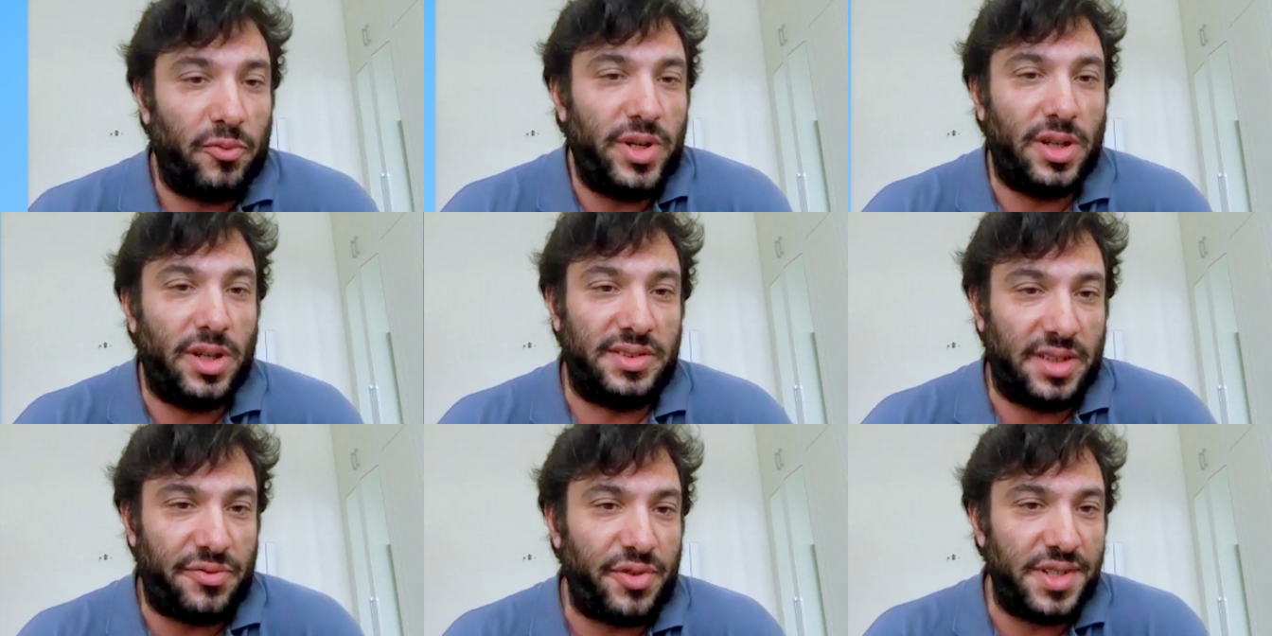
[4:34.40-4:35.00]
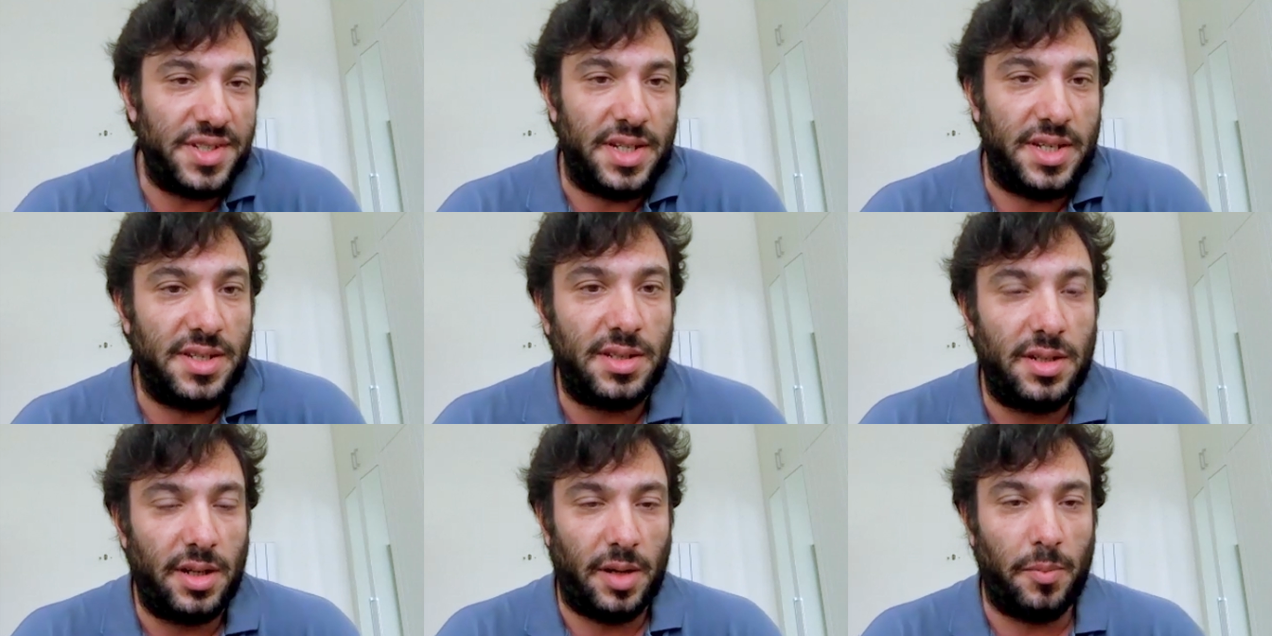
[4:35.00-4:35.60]
real
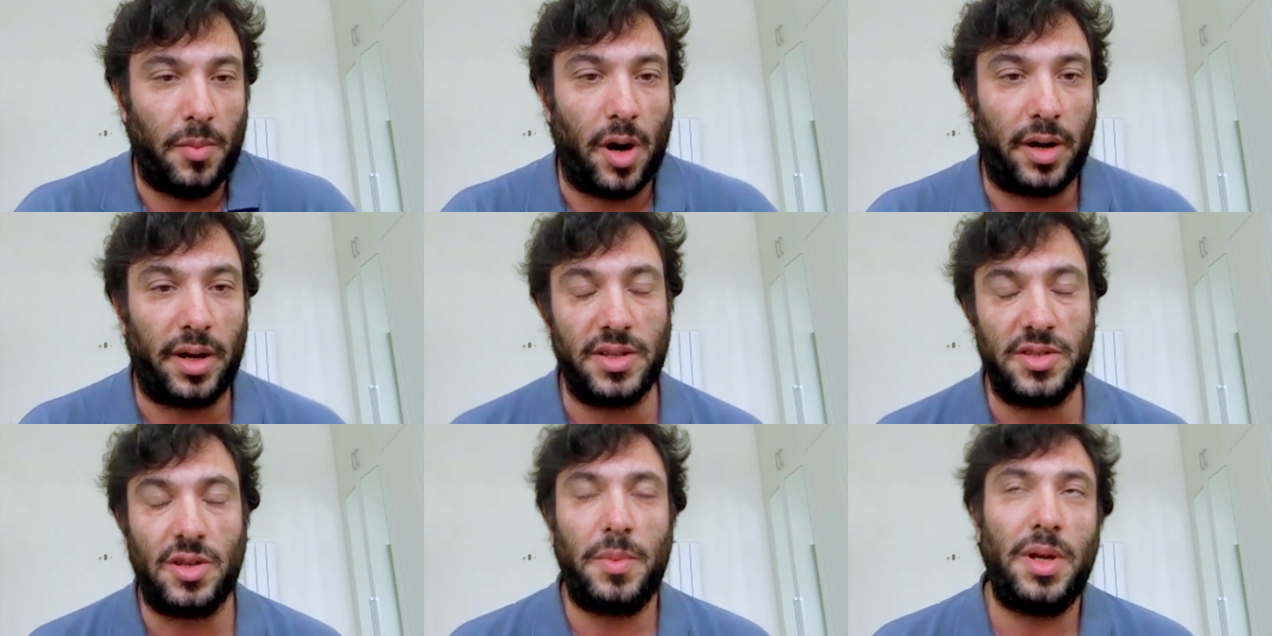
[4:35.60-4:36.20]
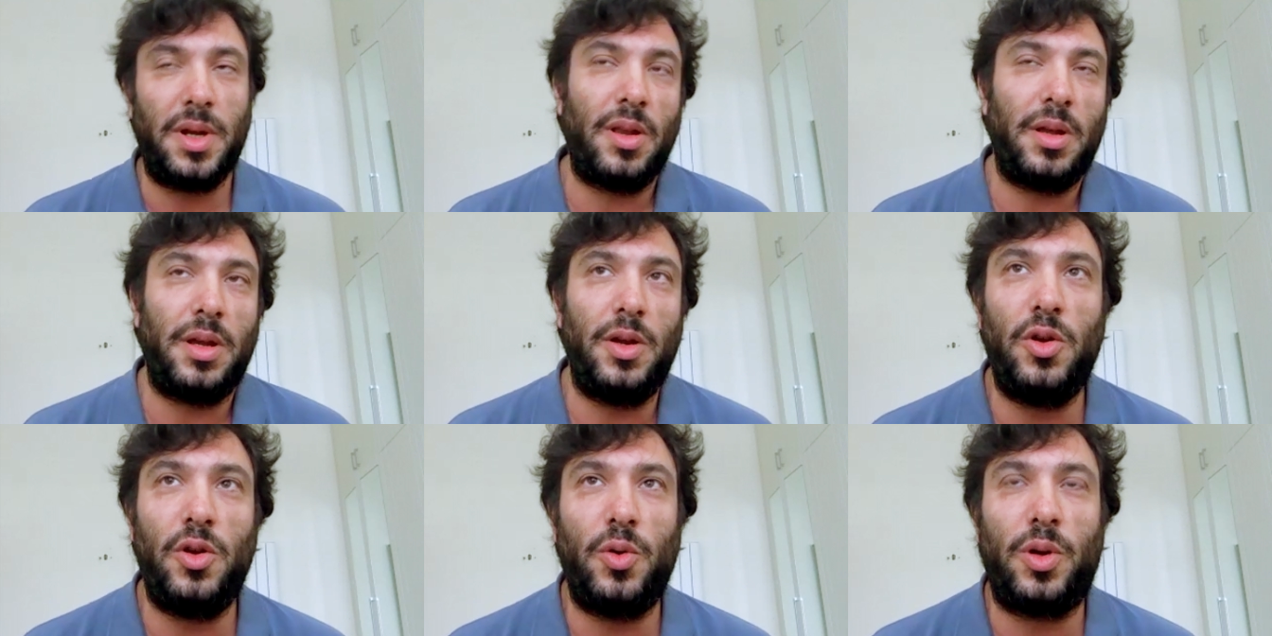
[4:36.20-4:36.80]
differences in markets. So,
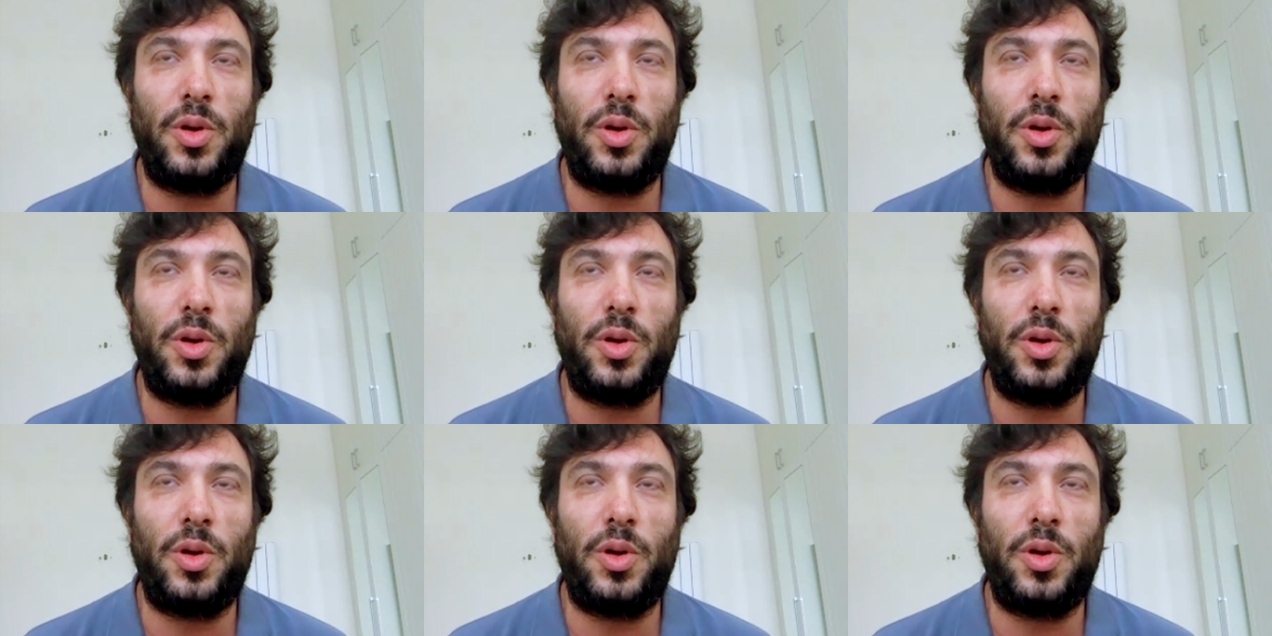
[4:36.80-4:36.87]
you